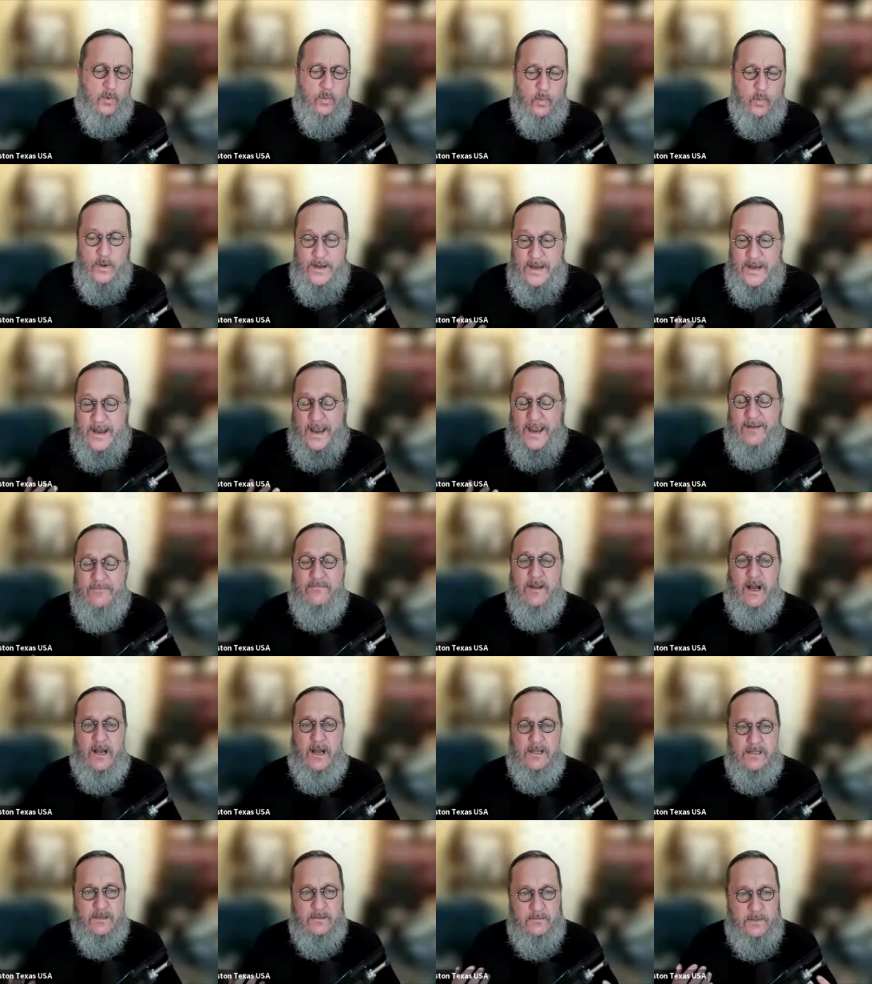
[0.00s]
We have
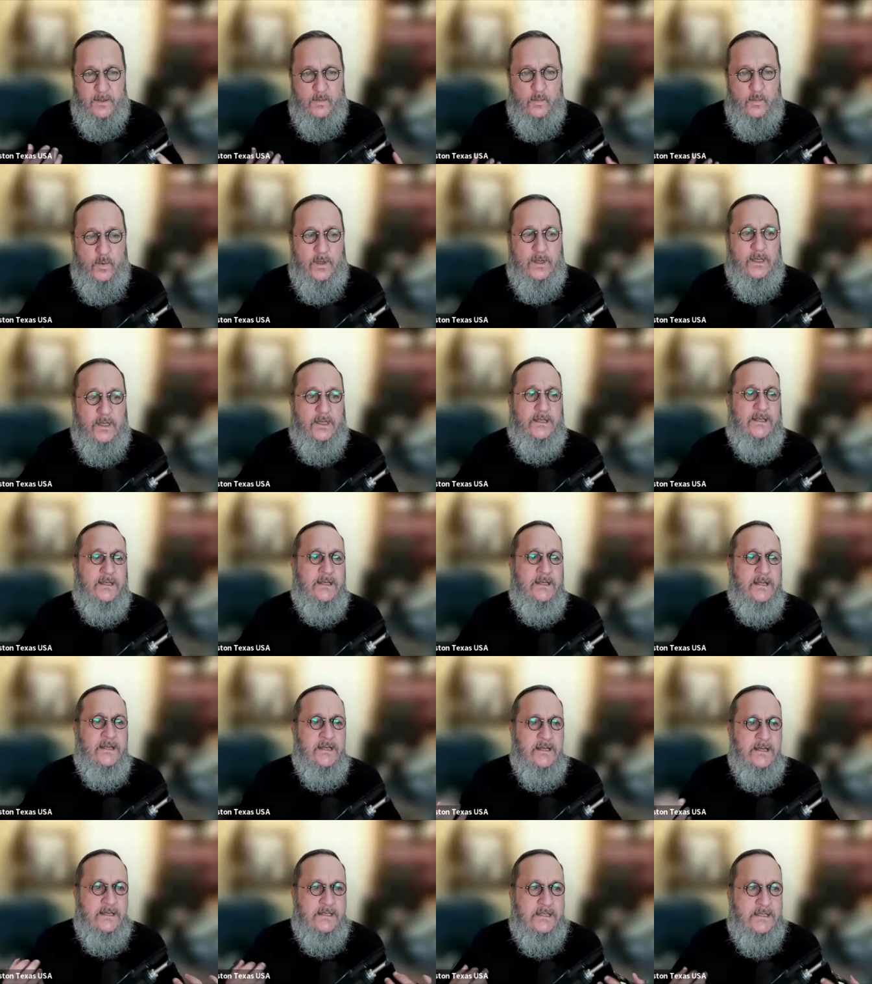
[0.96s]
got to be willing
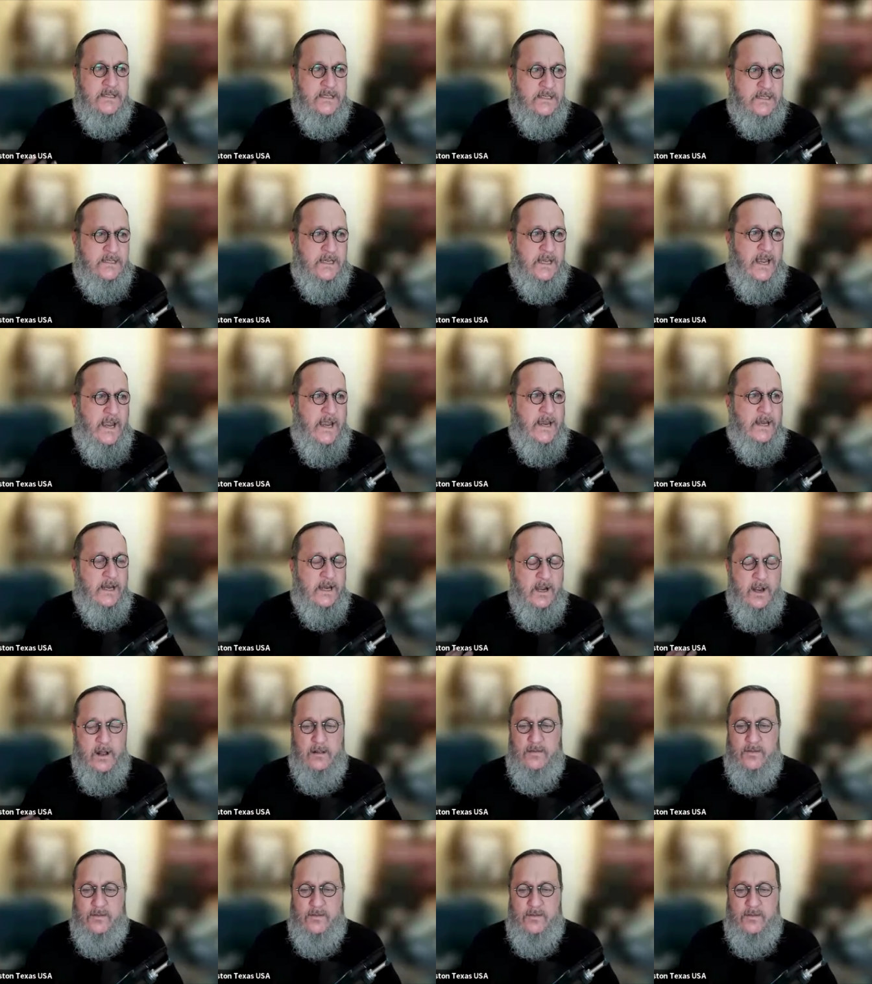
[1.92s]
to take